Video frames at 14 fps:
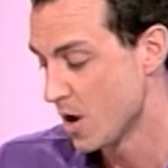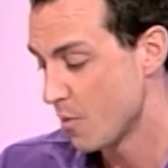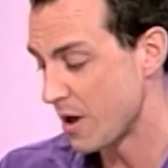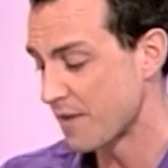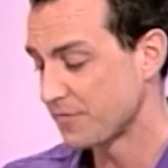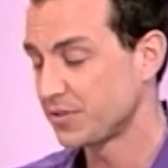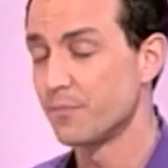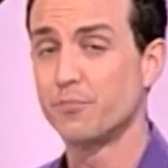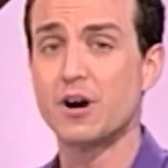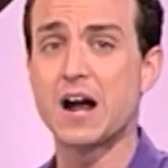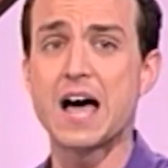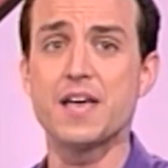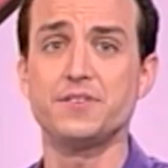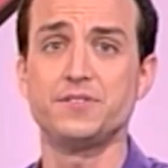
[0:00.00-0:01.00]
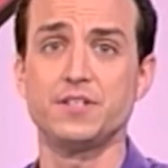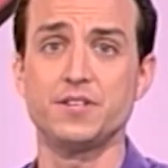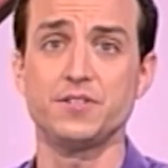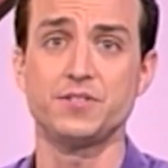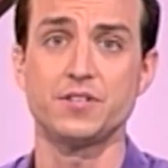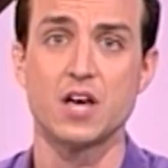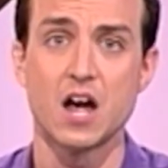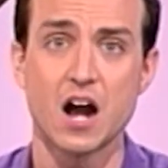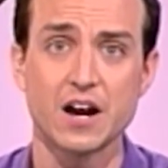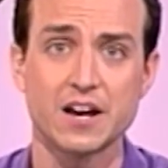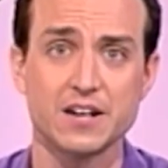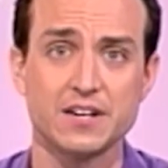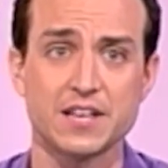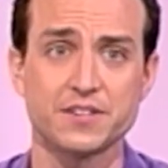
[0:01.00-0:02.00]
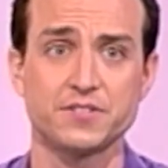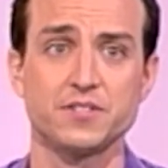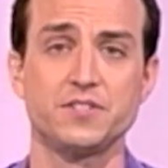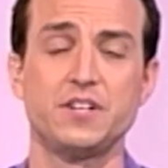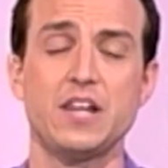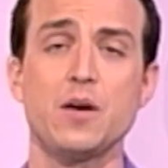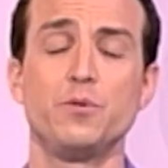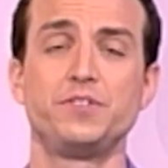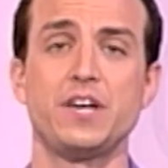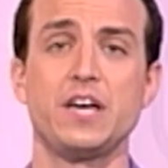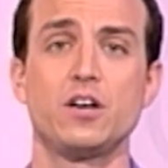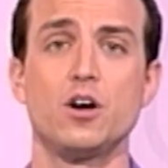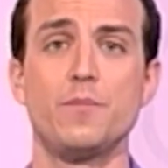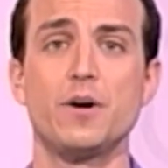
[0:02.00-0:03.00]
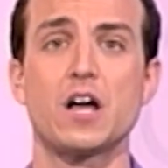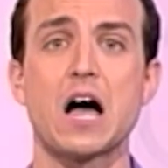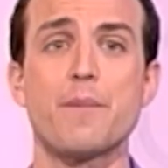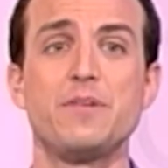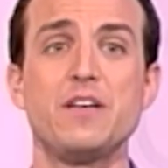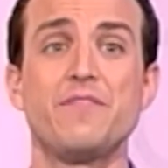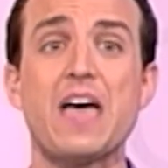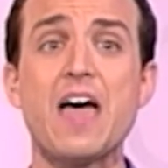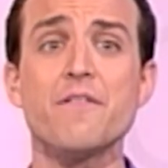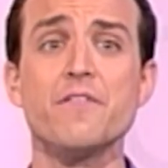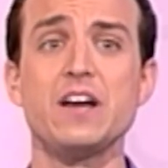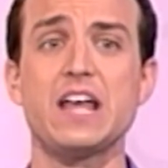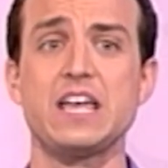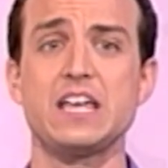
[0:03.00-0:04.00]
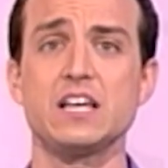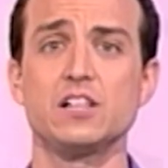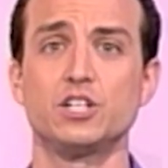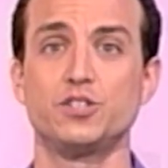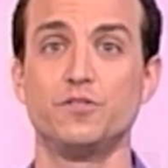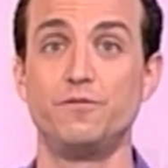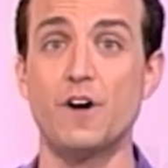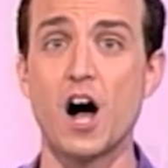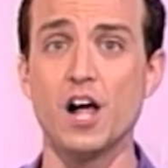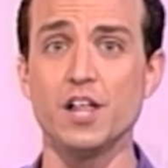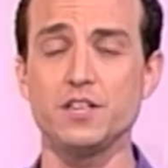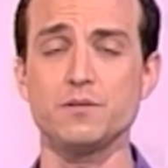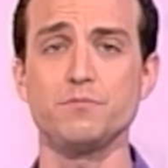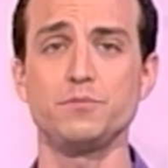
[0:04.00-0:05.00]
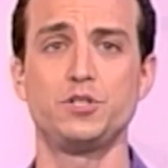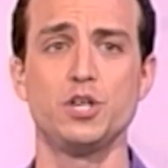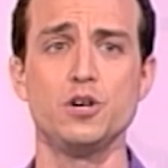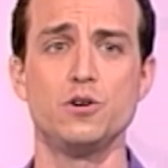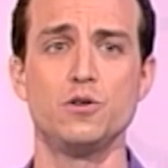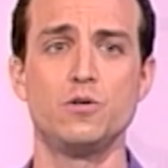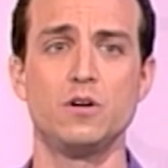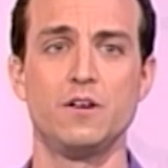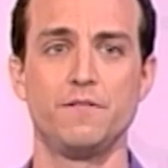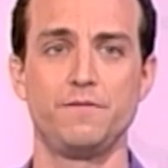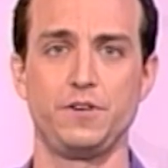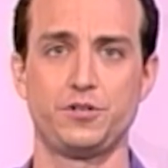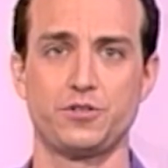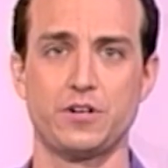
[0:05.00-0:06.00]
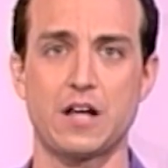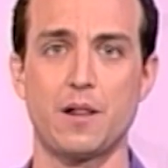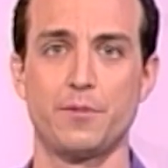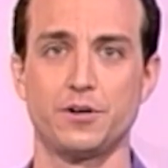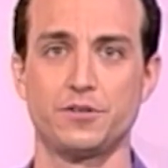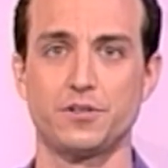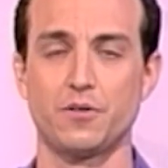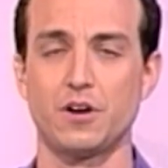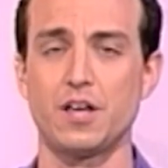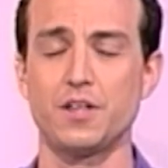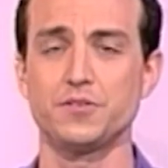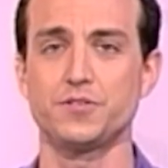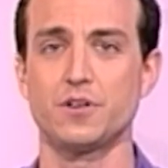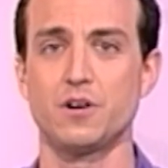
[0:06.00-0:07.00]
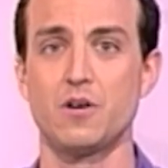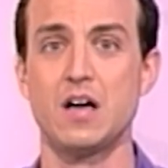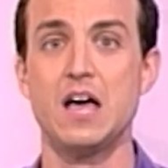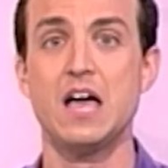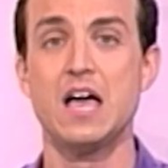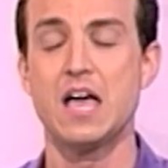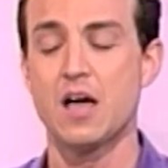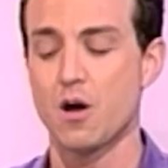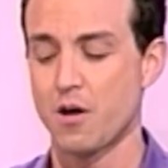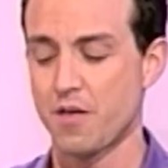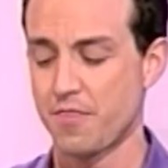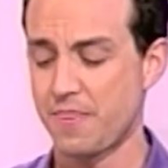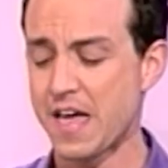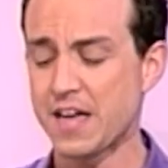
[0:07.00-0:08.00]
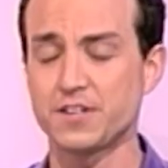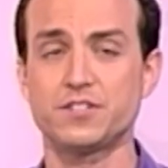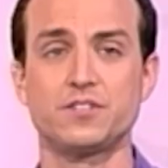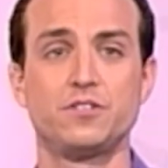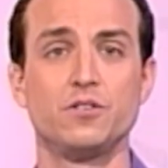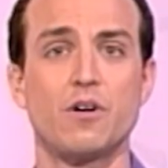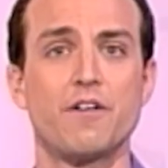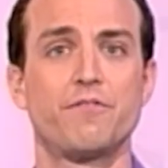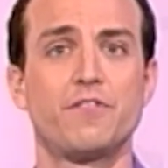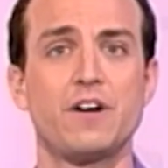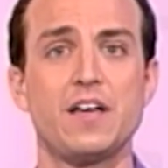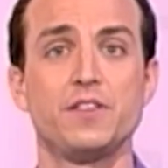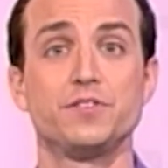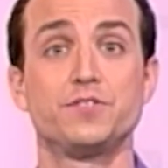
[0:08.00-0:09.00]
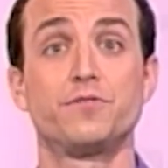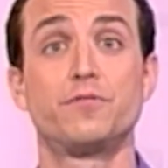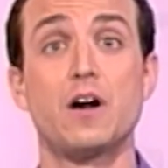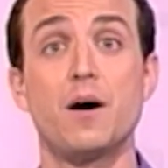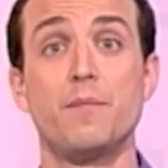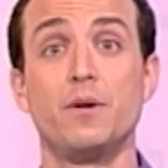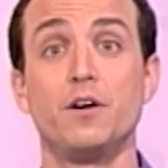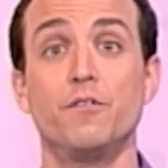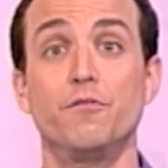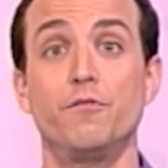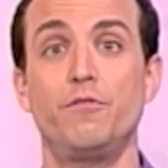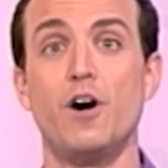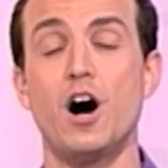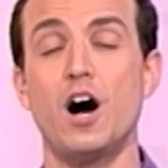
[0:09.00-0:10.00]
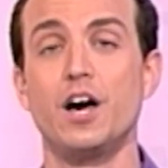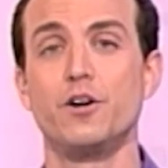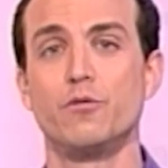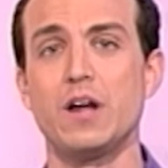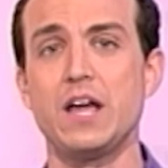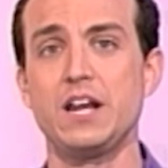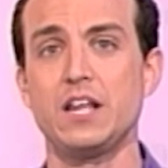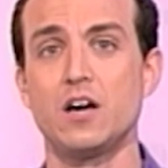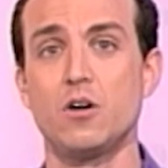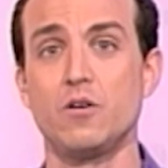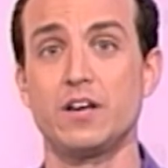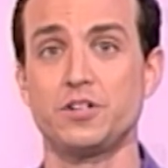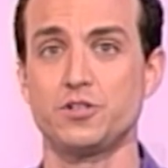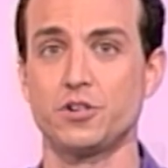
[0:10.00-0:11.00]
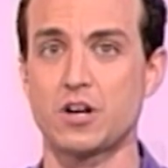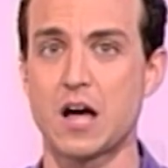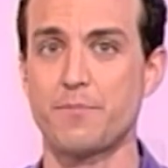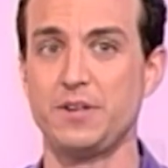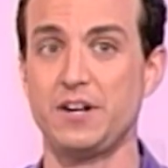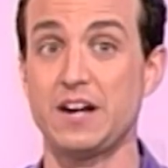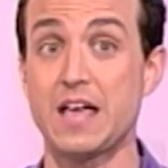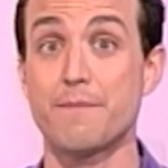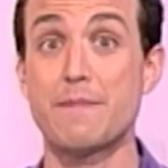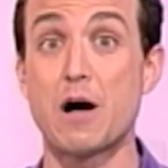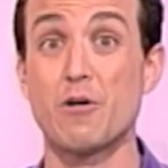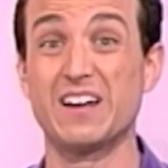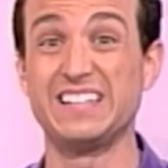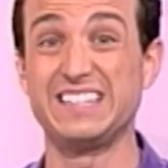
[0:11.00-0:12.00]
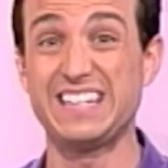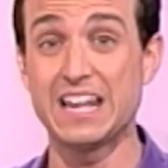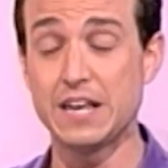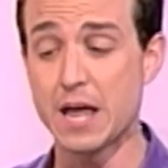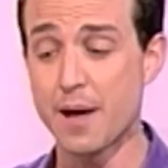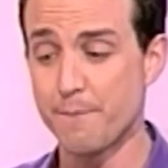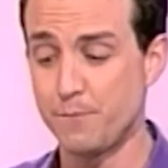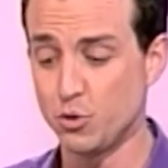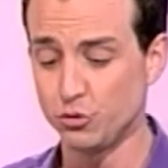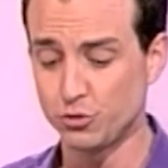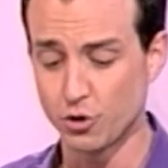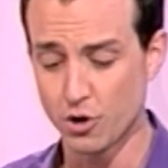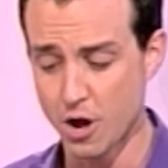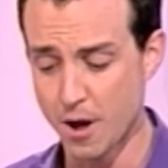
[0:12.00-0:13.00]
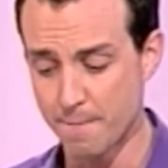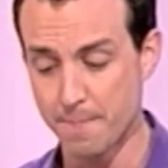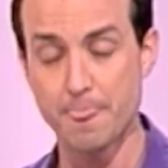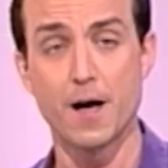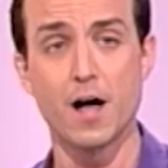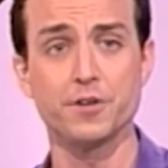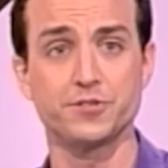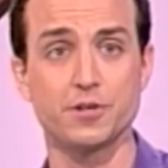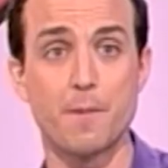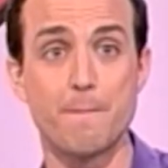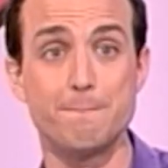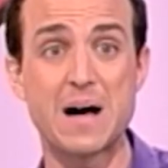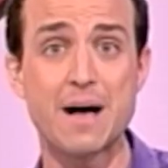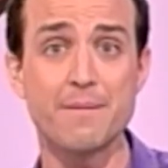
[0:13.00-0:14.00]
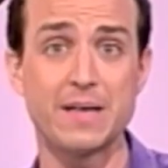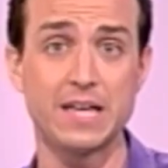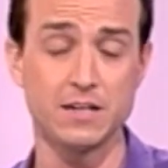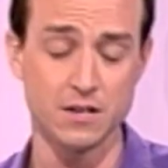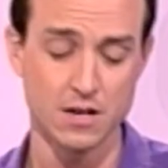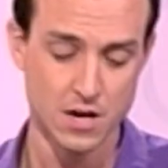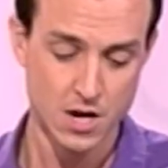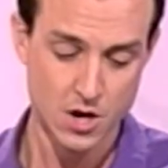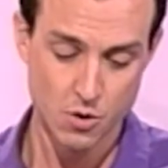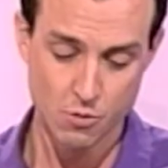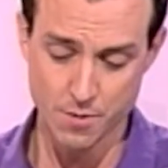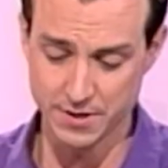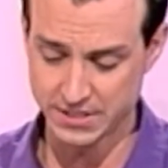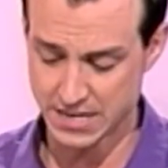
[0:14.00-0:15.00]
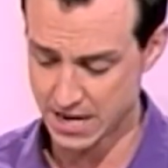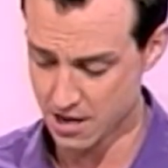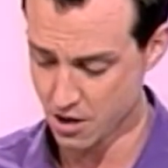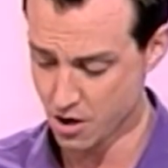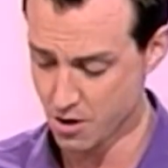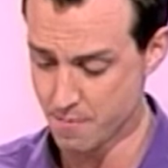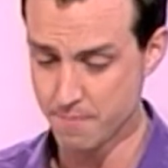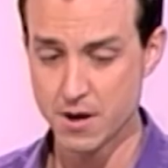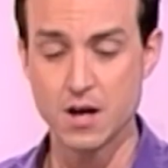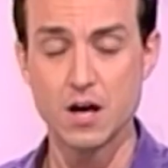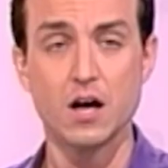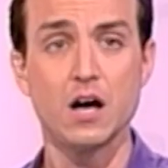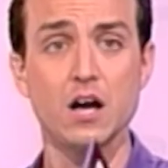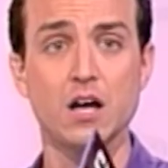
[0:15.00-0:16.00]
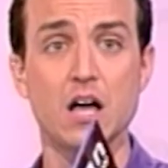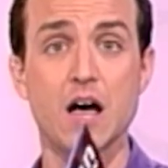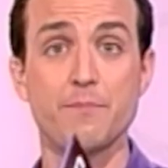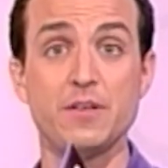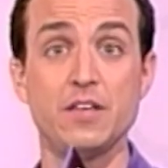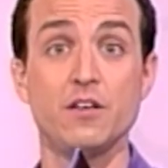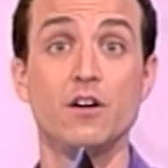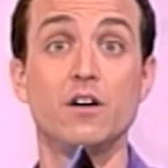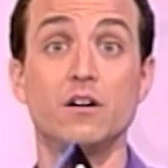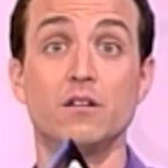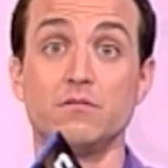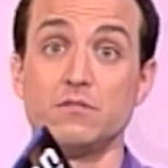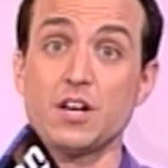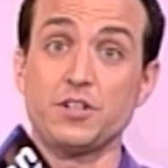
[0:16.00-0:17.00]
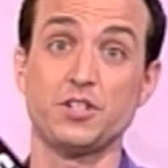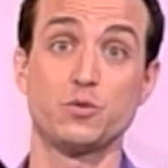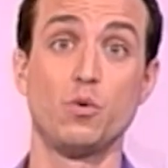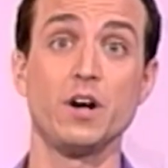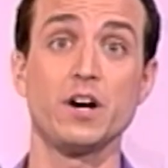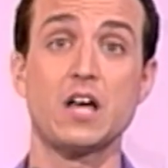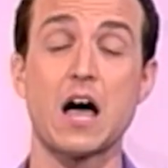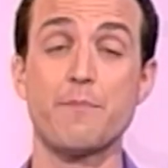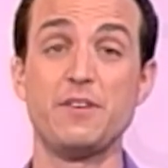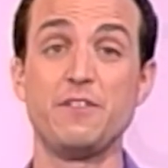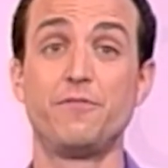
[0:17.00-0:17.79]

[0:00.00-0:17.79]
We have some prizes. Our contestants today will take home a copy of Everyday English Volume 2 featuring Alberto Alonso. Thanks to our friends from Vaughan Radio. Get your copy today at paugantienda.com. Also, Mamen will be taking home a copy, not just one copy,